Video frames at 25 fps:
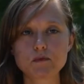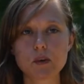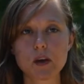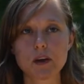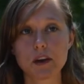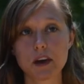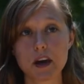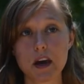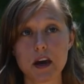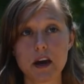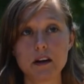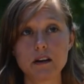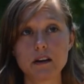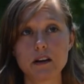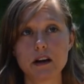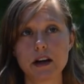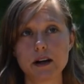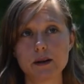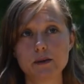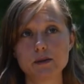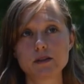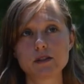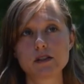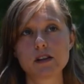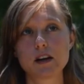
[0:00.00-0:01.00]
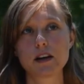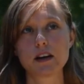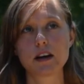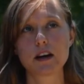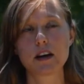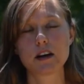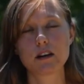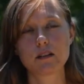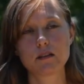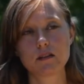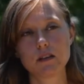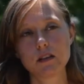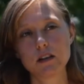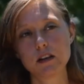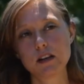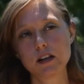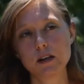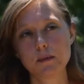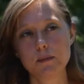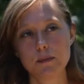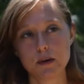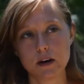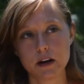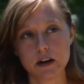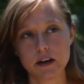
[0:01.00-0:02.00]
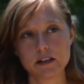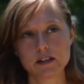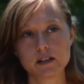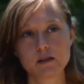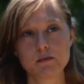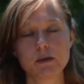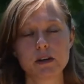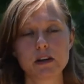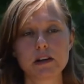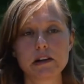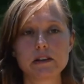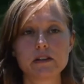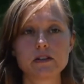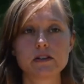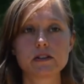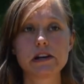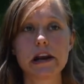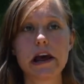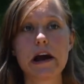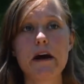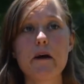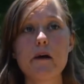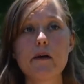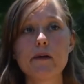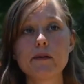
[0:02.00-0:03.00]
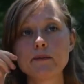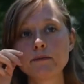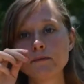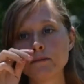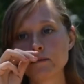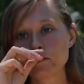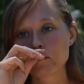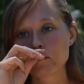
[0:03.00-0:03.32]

again, I was like getting really depressed because now